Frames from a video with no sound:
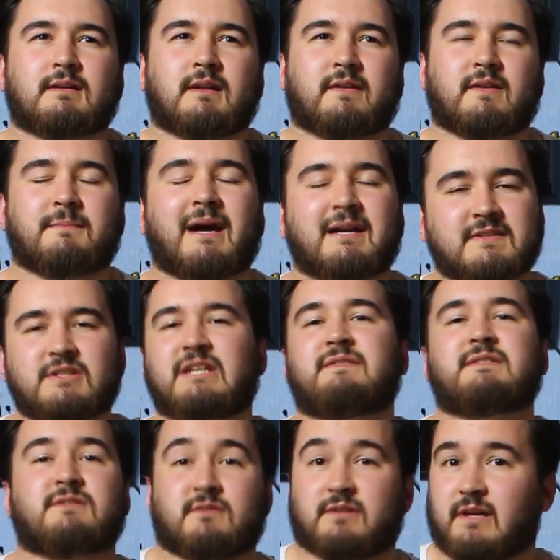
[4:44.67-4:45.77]
like the Master Chief
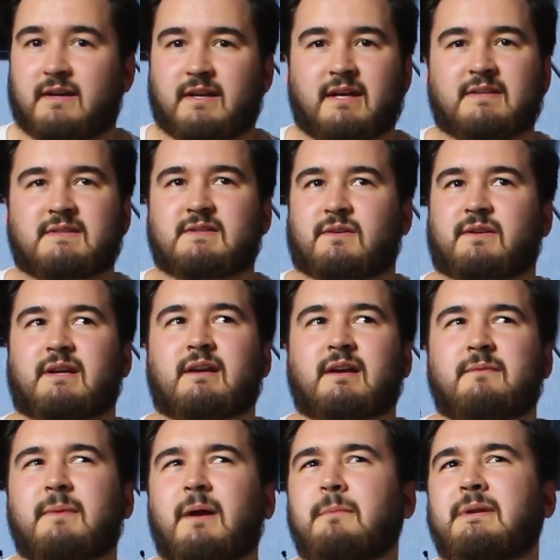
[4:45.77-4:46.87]
storyline. That is, sorry.
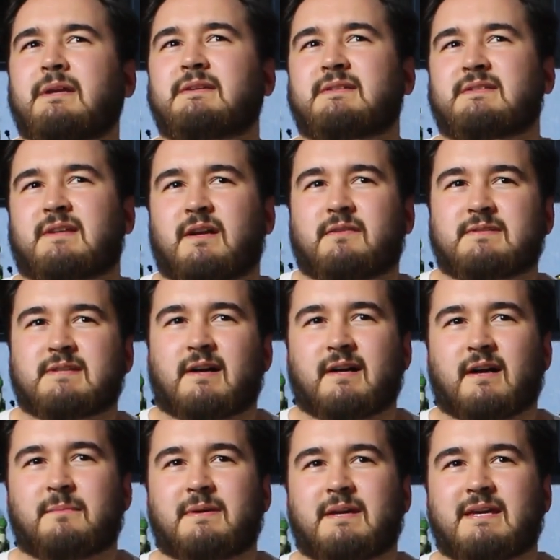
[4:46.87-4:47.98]
I'm hoping it does kind of tie
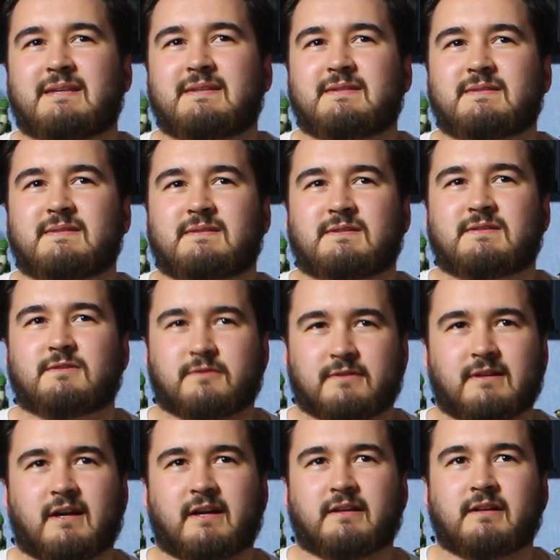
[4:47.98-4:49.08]
up his
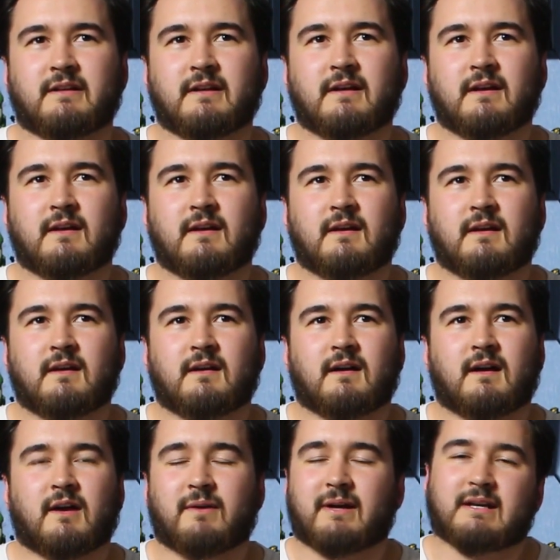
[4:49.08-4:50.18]
storyline.
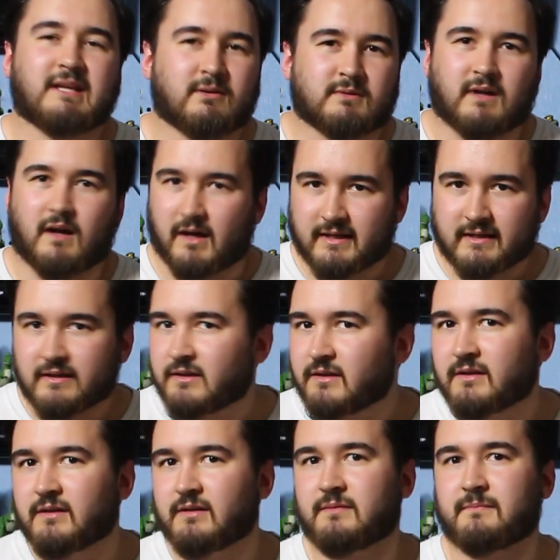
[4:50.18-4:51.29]
I reckon he'll die,
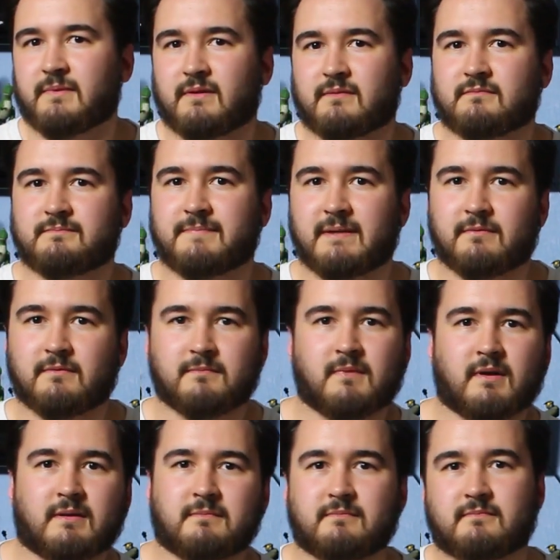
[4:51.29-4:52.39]
but people
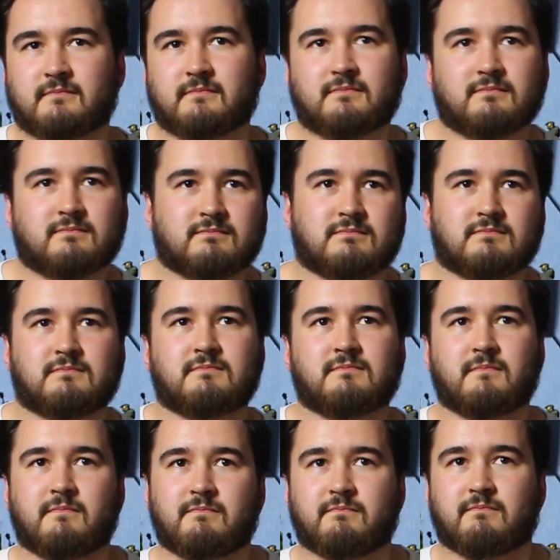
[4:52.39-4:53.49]
might
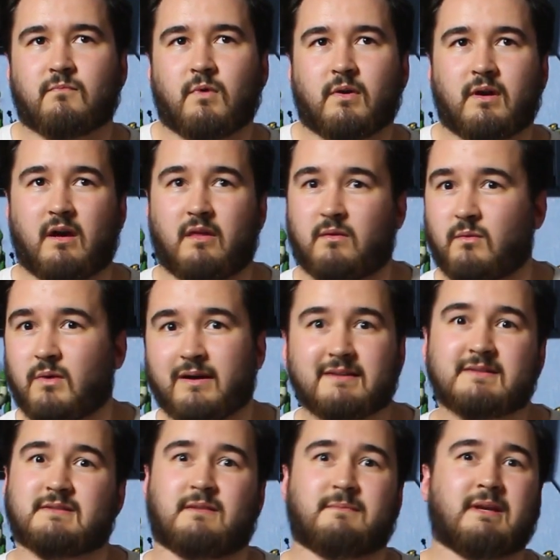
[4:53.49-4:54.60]
want
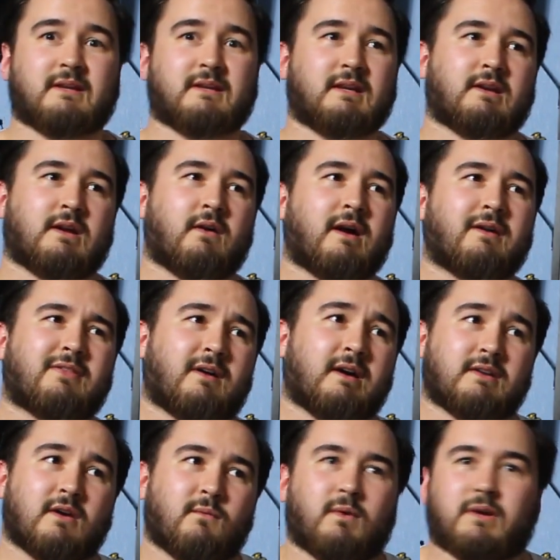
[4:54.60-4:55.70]
otherwise. I mean, you know, I
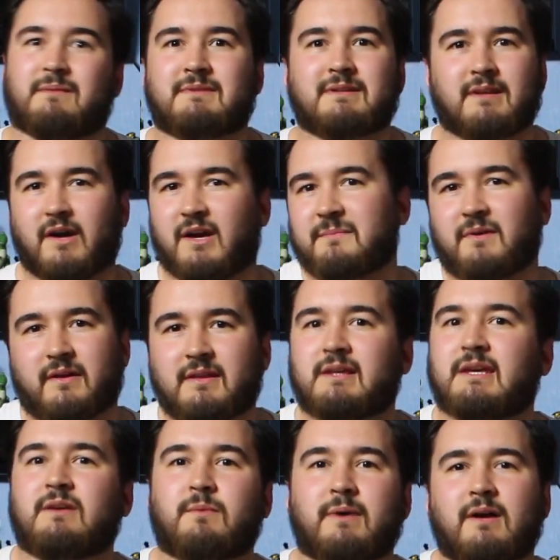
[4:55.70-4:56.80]
don't want him to die, but I
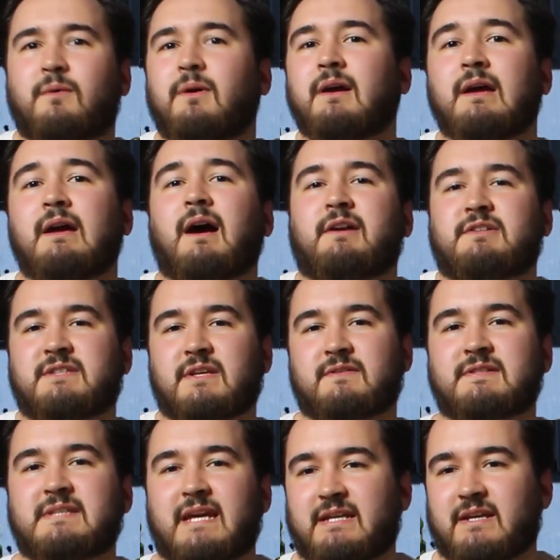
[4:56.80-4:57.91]
think he will. I just don't
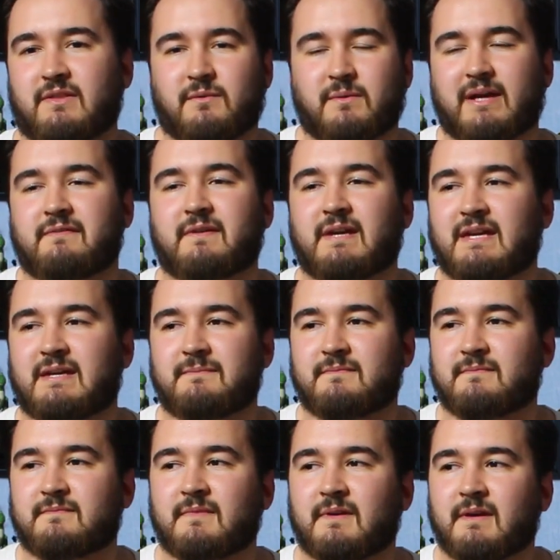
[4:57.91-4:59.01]
see any other way for him
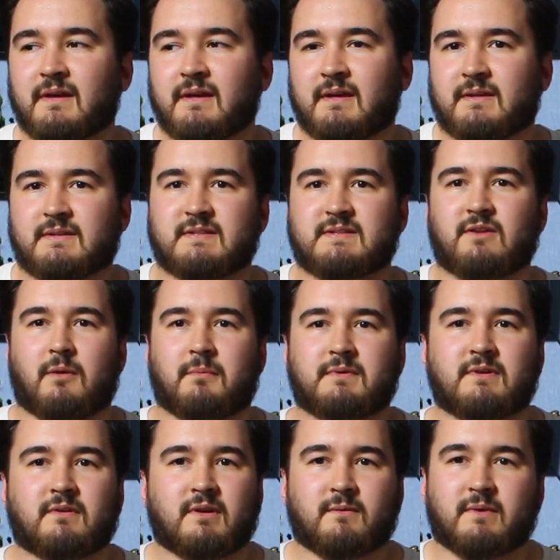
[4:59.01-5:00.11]
to stop
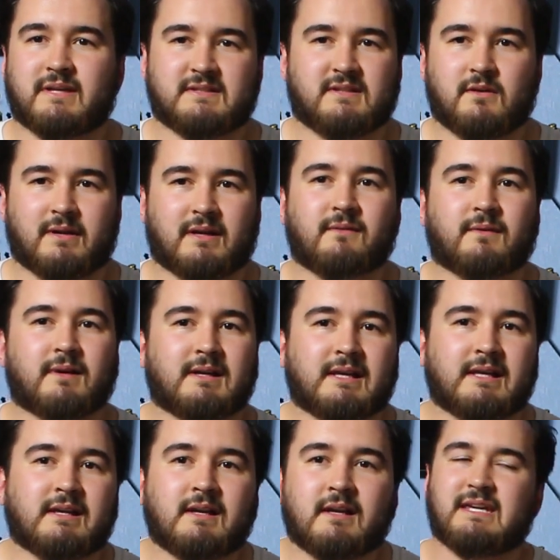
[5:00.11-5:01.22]
doing what he's doing.
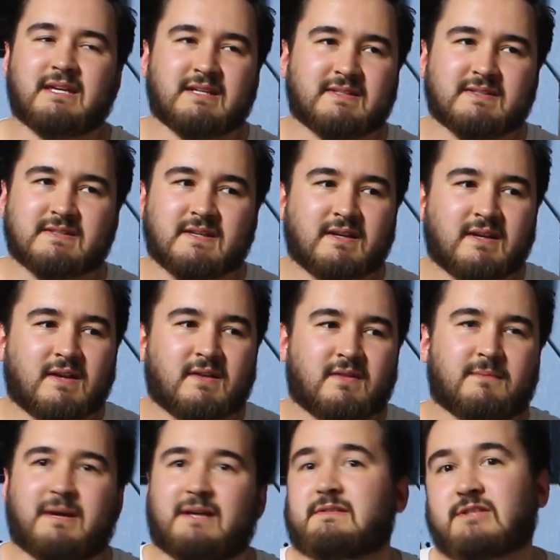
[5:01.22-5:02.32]
Really, he is
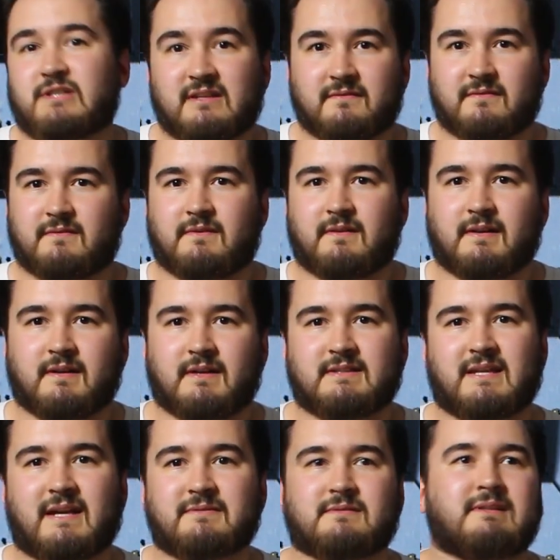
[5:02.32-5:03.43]
the Master Chief. He's
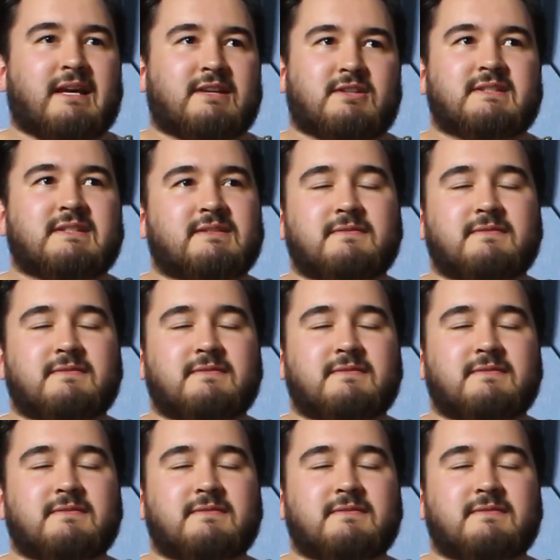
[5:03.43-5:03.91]
an absolute legend. He's